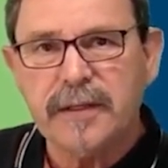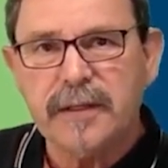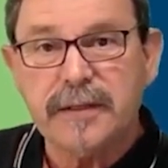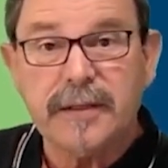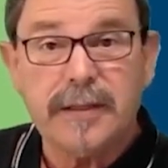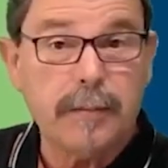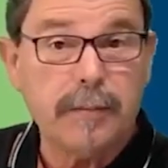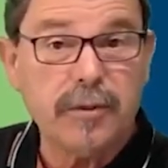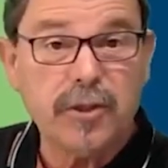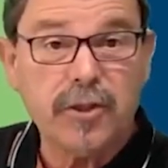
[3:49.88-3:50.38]

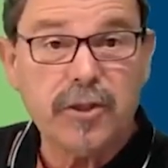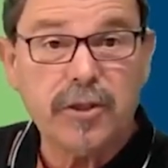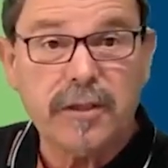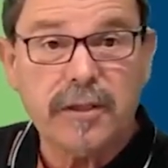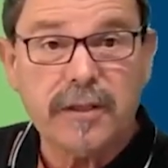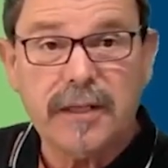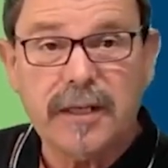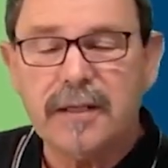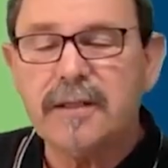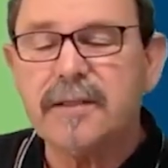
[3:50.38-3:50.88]

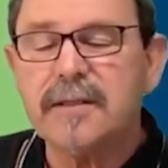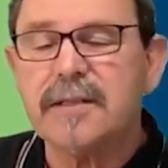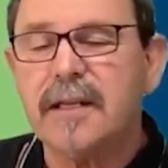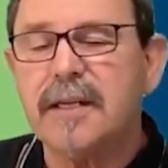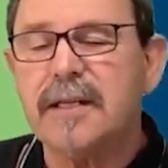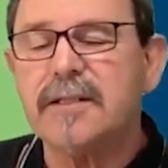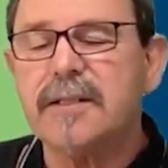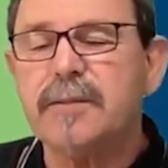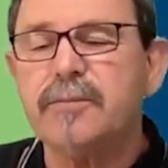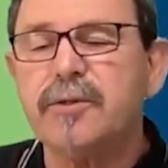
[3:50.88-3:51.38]

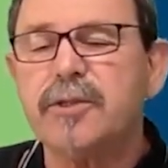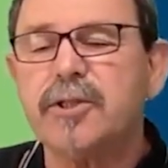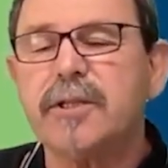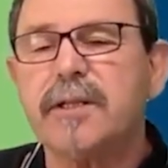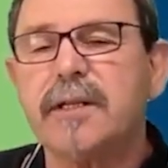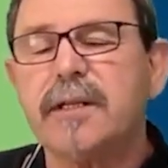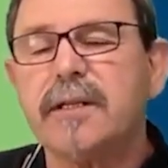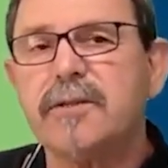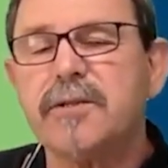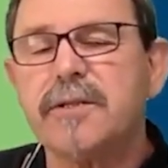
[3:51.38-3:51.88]
light temperature
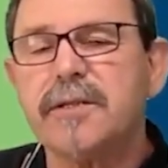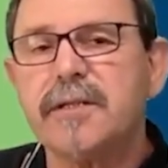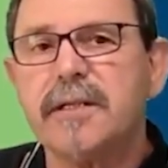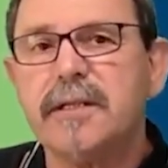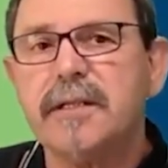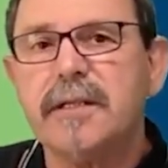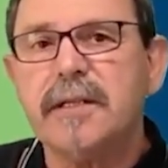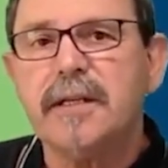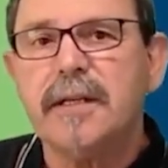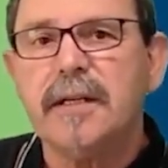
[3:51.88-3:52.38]
colors
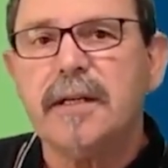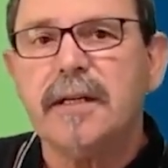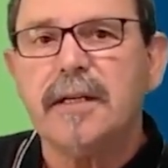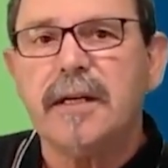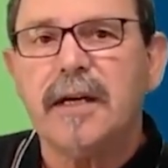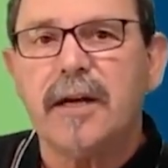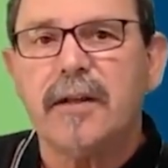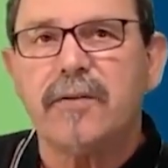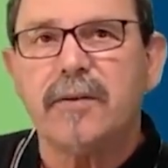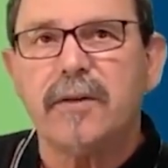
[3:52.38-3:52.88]

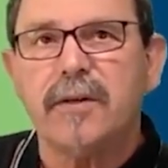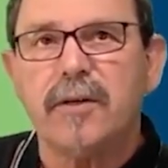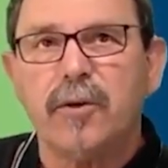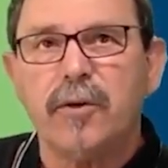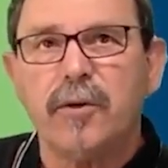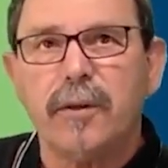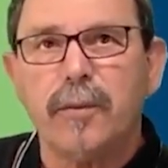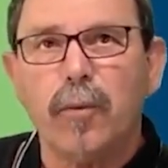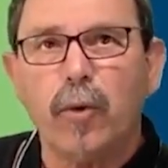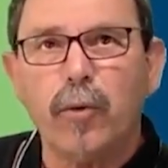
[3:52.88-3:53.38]
at the
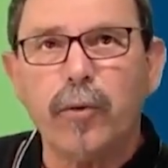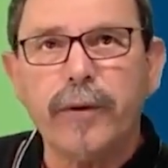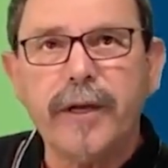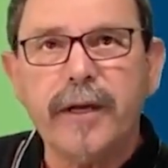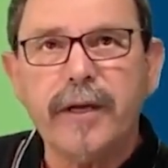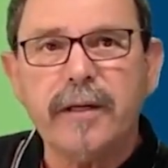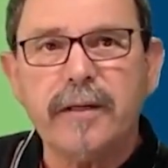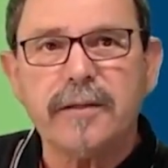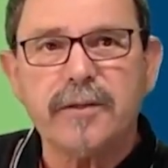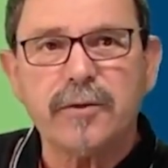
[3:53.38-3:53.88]
early
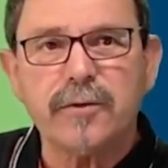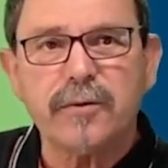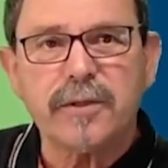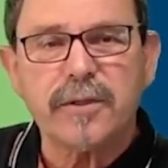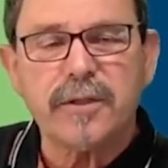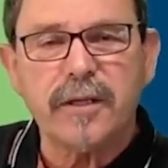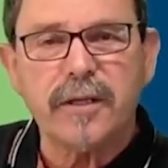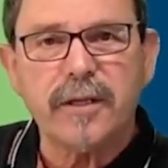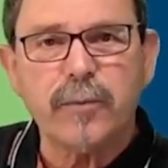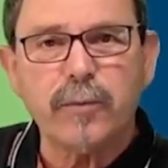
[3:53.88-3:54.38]
morning, so
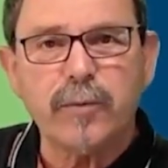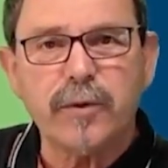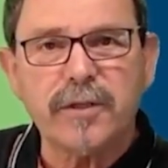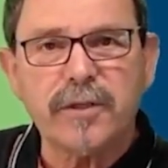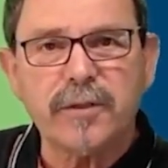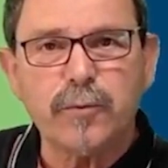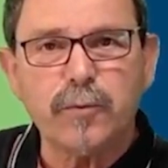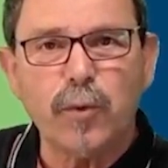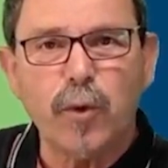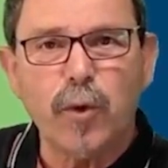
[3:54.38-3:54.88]
starting with
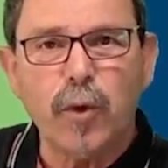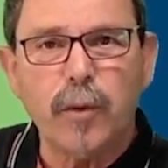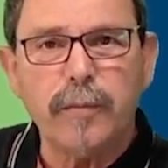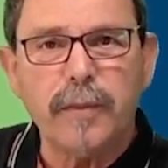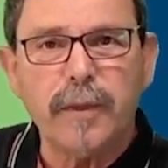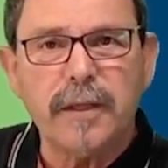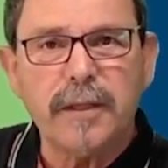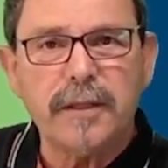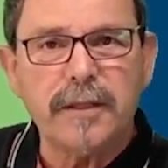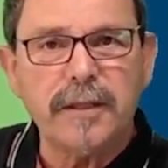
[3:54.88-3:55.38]
a warm,
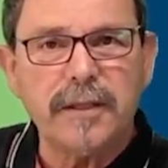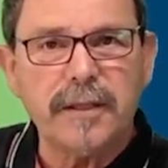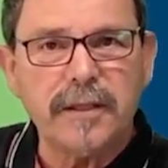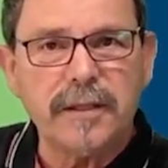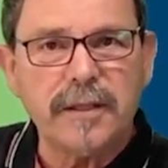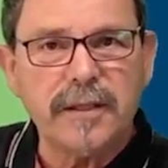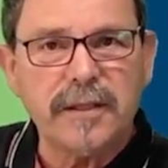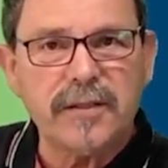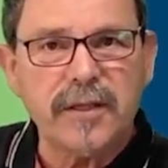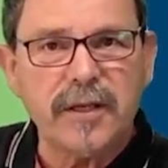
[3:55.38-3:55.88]

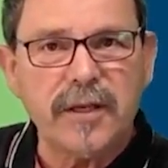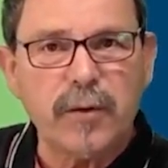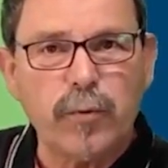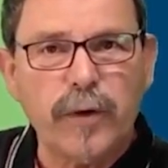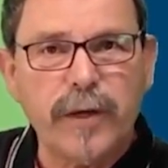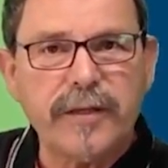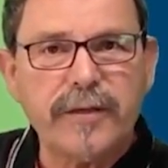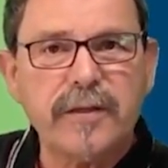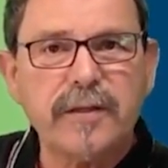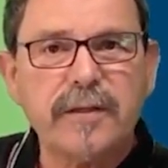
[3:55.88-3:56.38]
let's say,
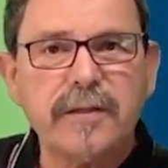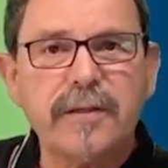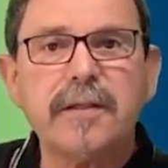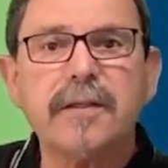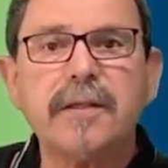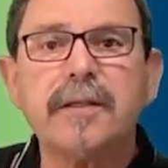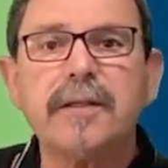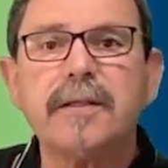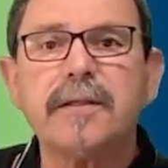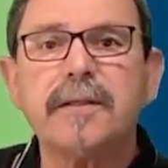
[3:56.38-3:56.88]
red
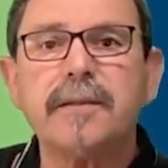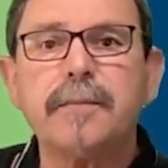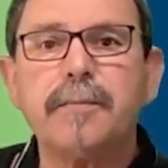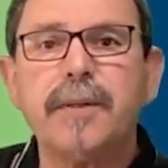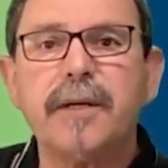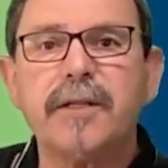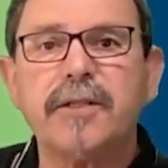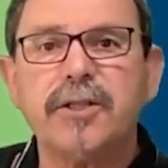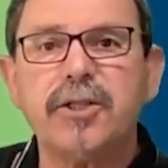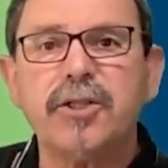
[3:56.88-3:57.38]

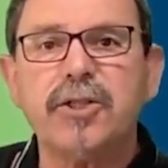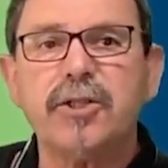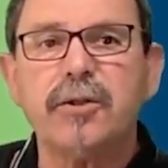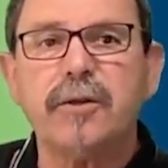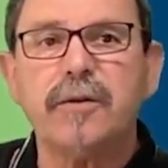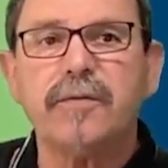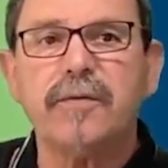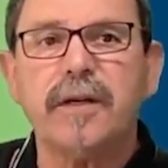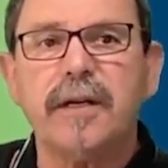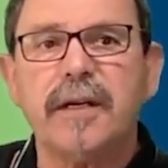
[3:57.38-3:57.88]
partition
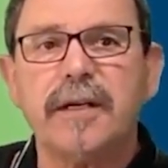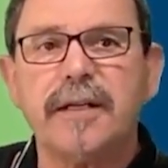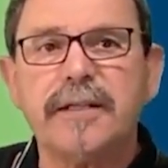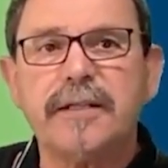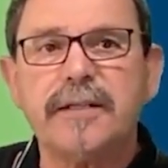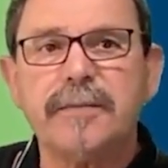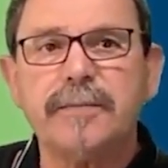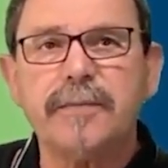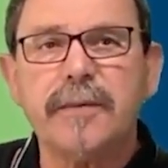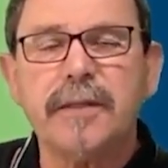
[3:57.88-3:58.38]
of the
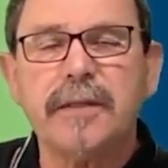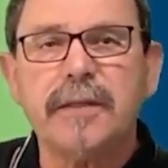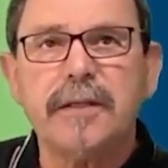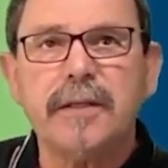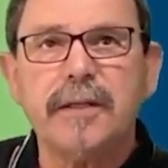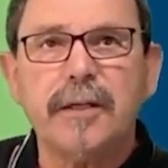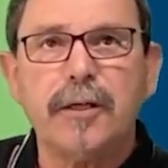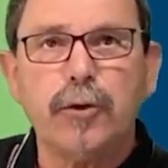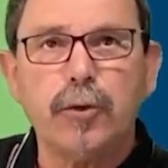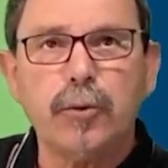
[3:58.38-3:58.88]
light,
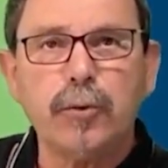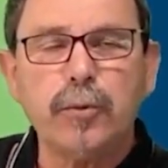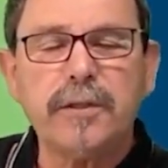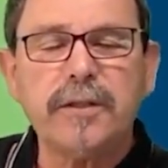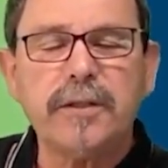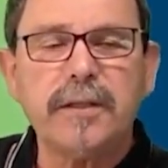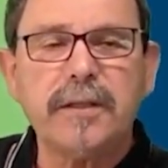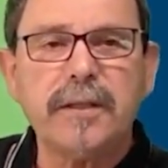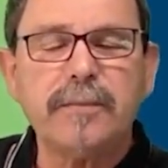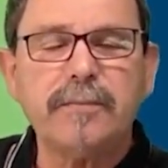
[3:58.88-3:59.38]

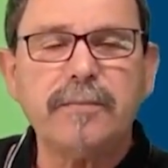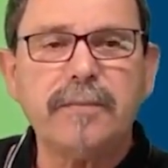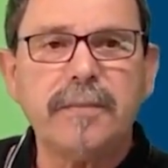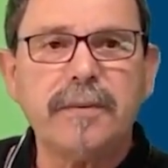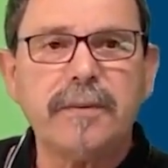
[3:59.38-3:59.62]
noontime,